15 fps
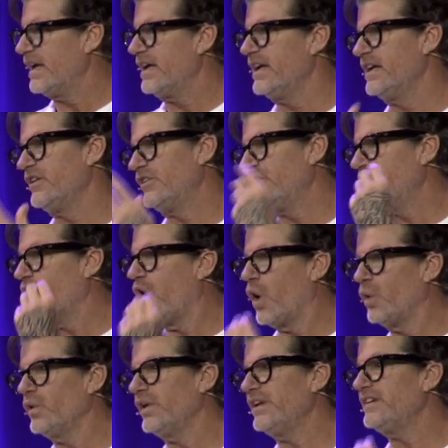It is the
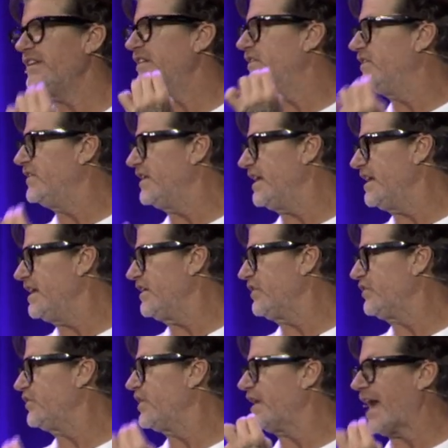only
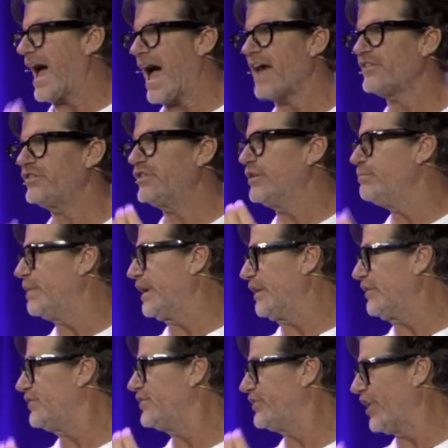disease that has to
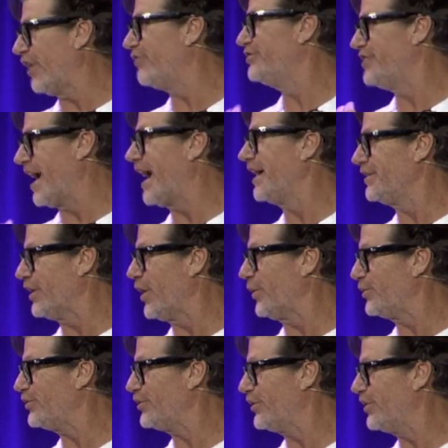be self
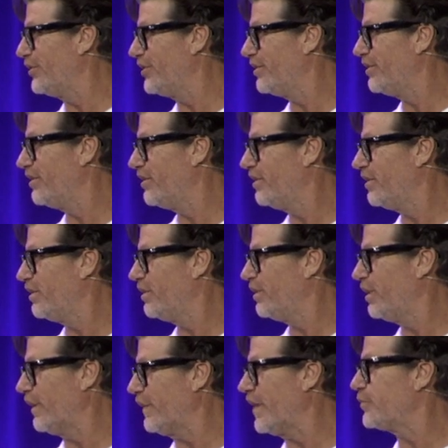diagnosed.
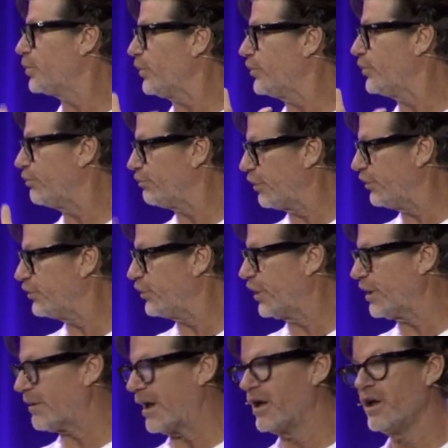And that's what's so
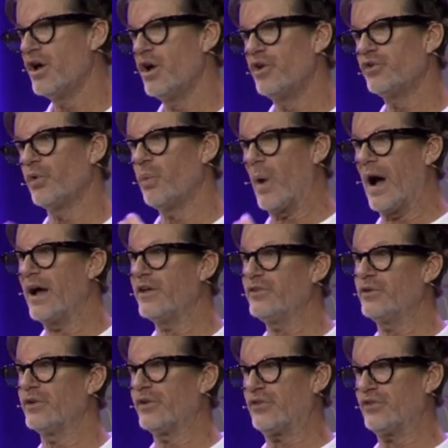frustrating about it. So, why is
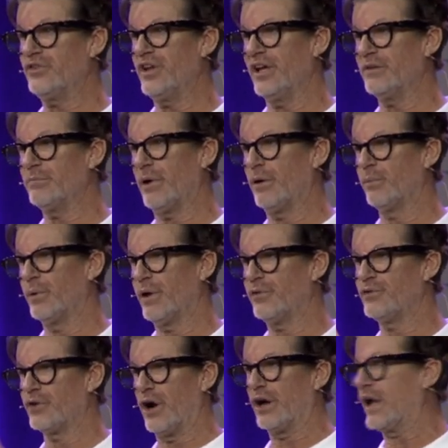there a stigma with
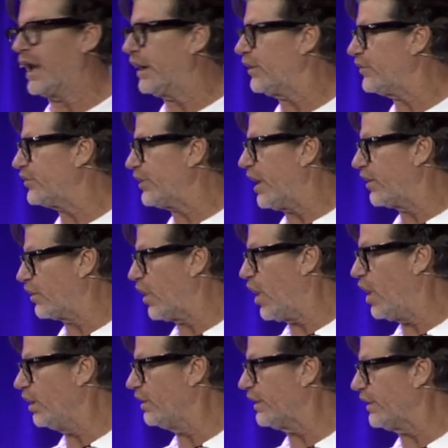drug addicts and
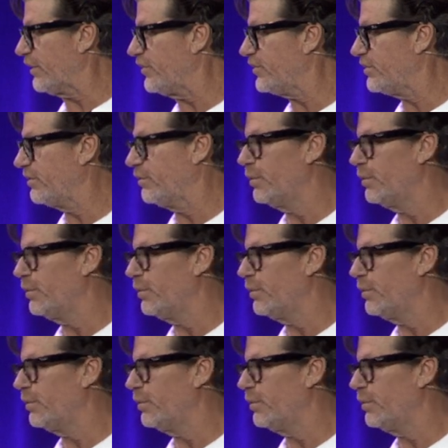alcoholics?